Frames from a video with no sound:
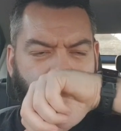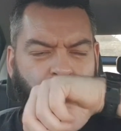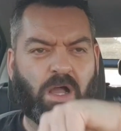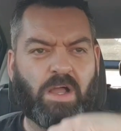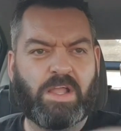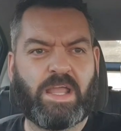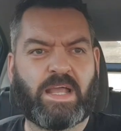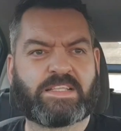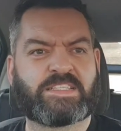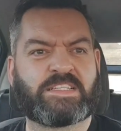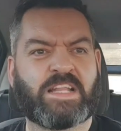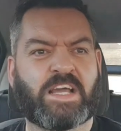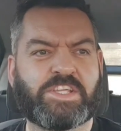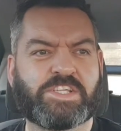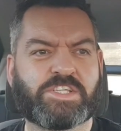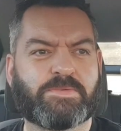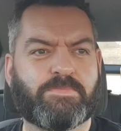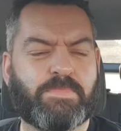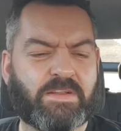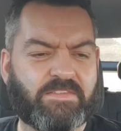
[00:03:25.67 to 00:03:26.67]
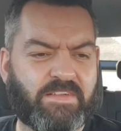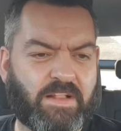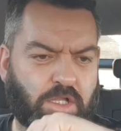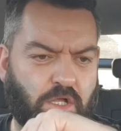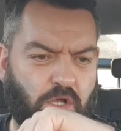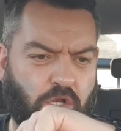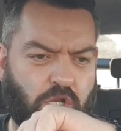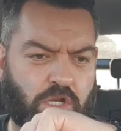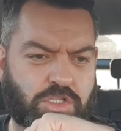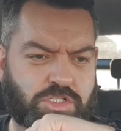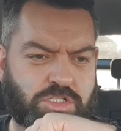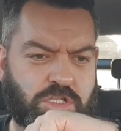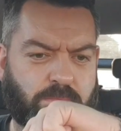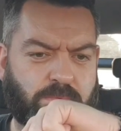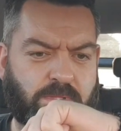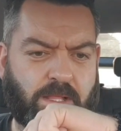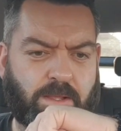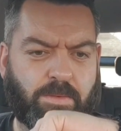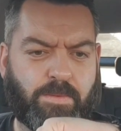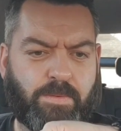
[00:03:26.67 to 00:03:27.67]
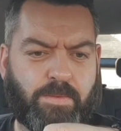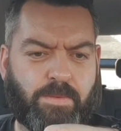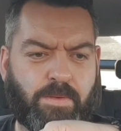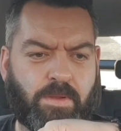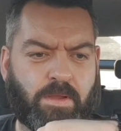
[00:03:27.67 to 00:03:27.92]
Oh yeah, it's nice. Bit of alcohol on the top there.